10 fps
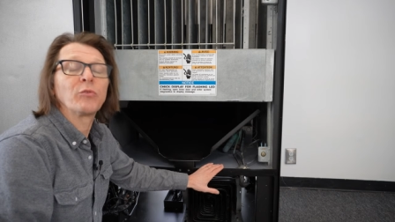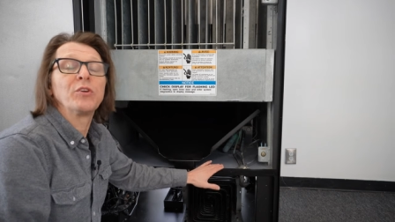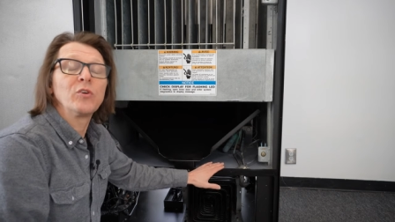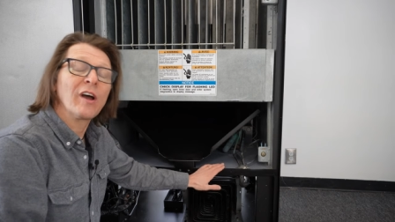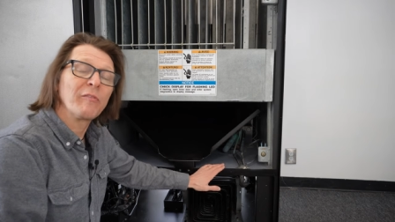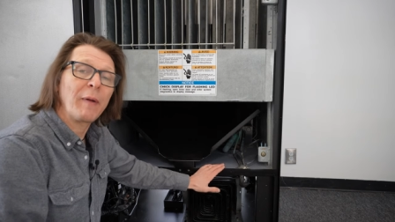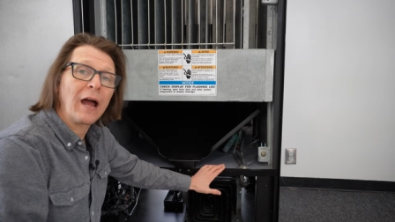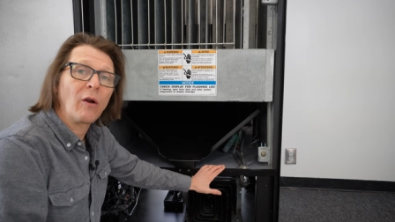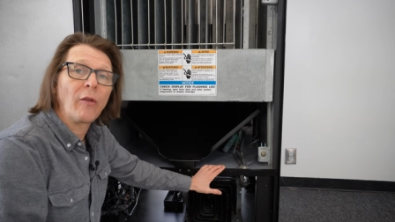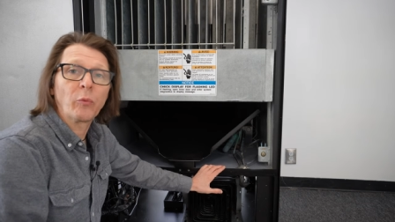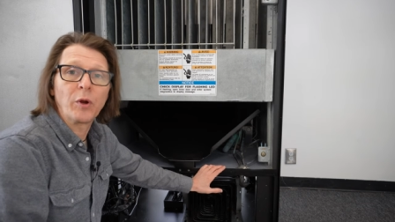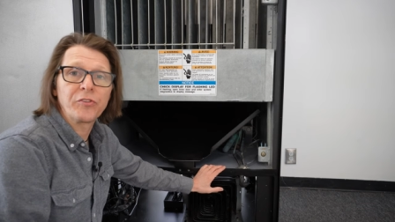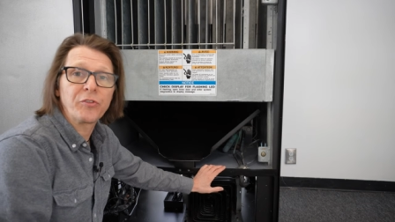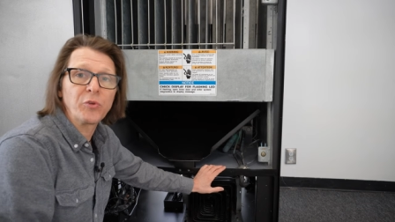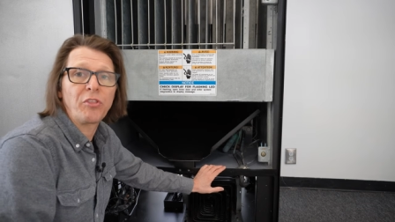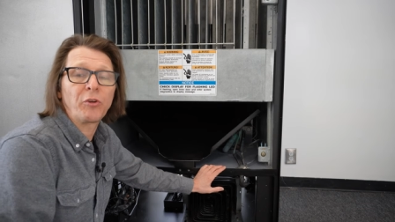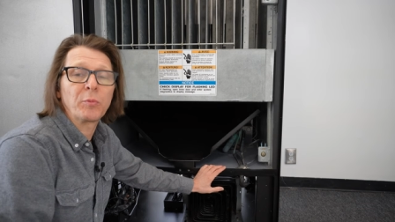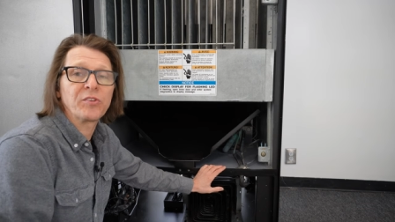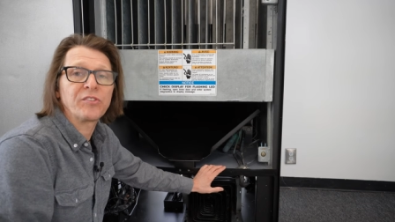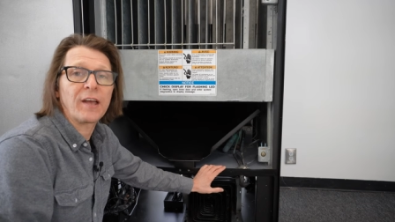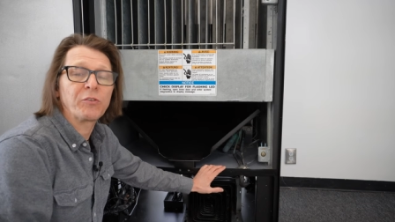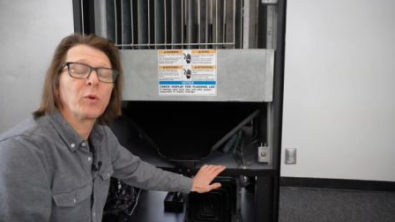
We do have power that runs through the thermostats.